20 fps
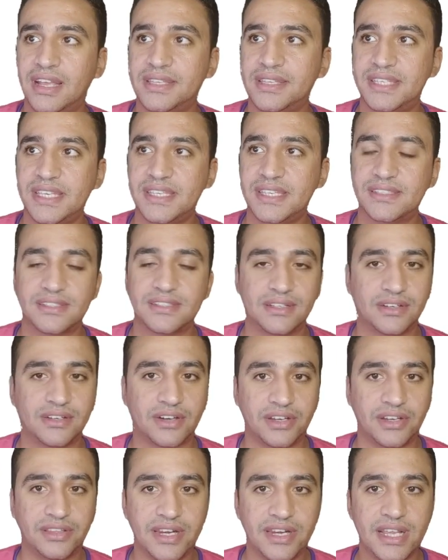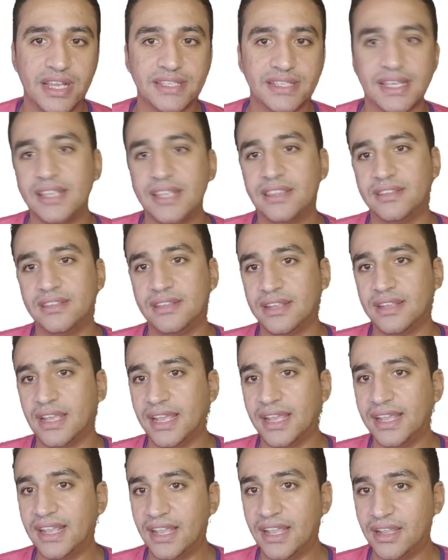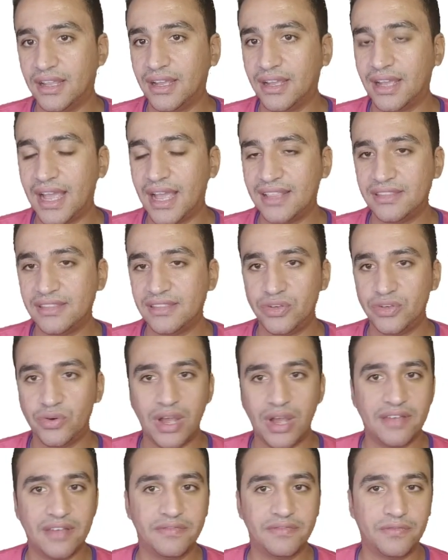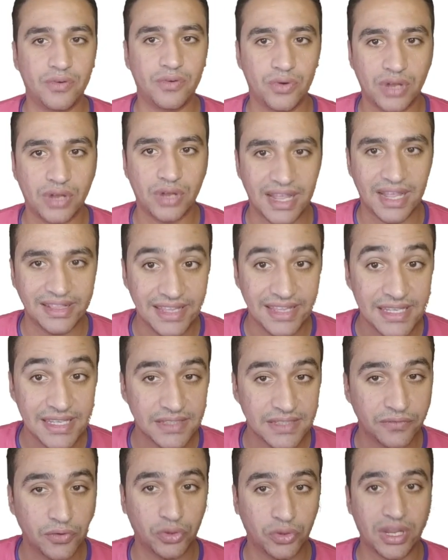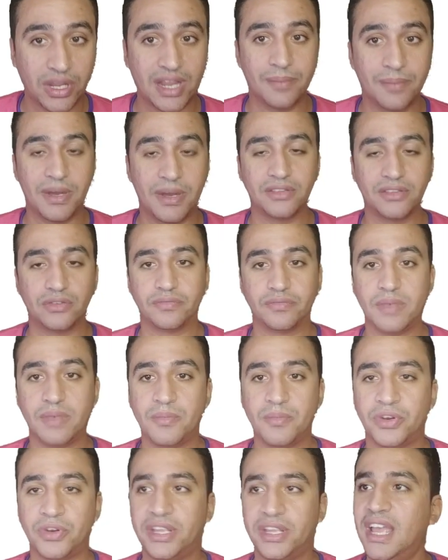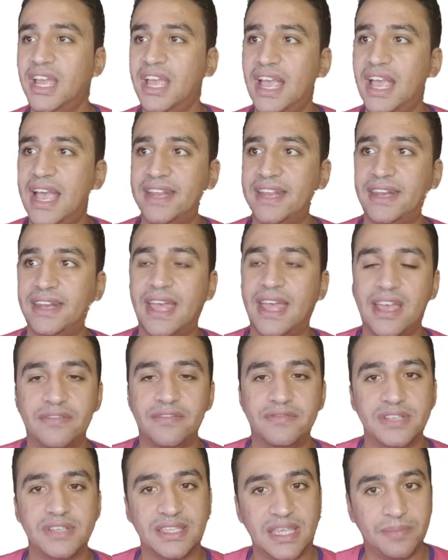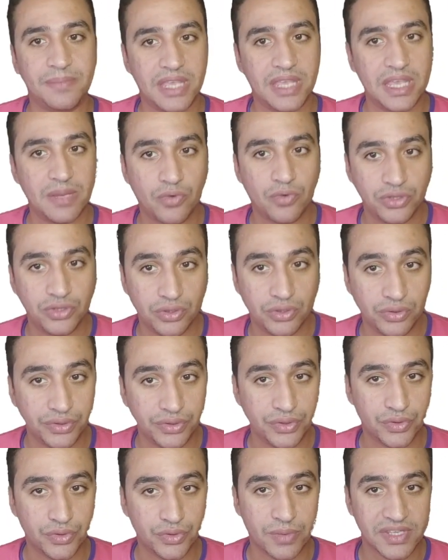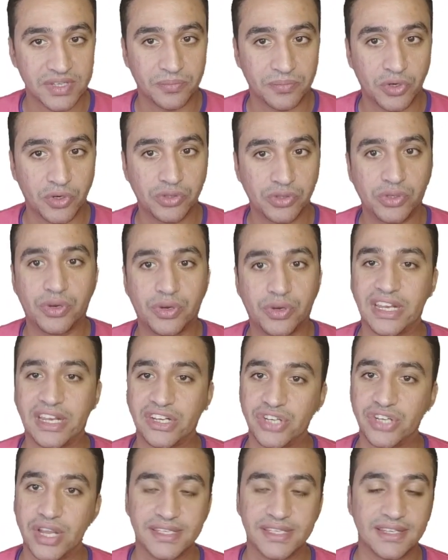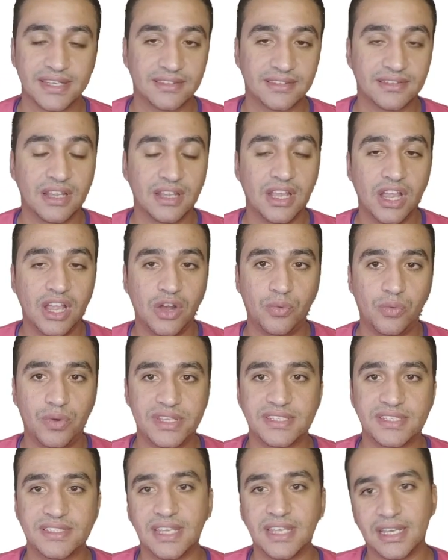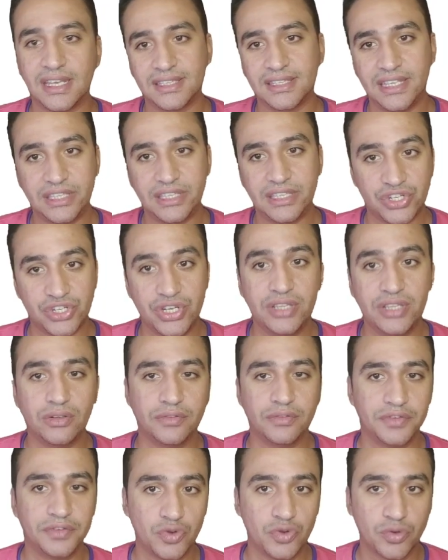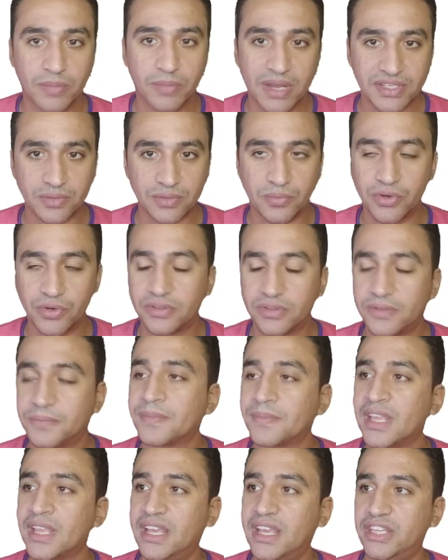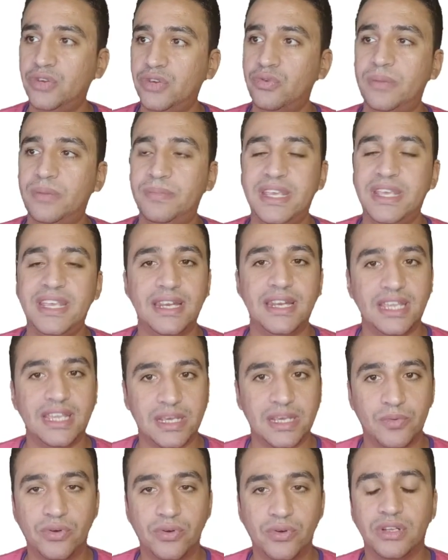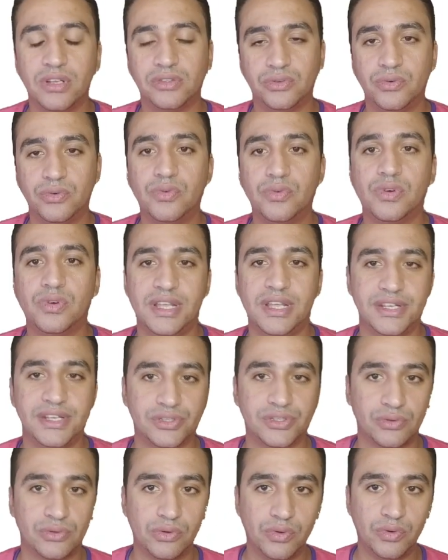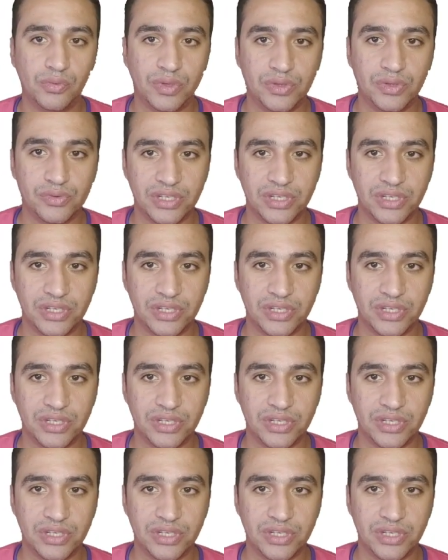these criteria and you have at least 4 gigabytes of memory and have the TPM module on your motherboard, you can check that with the datasheet of your motherboard. You will be eligible to install Windows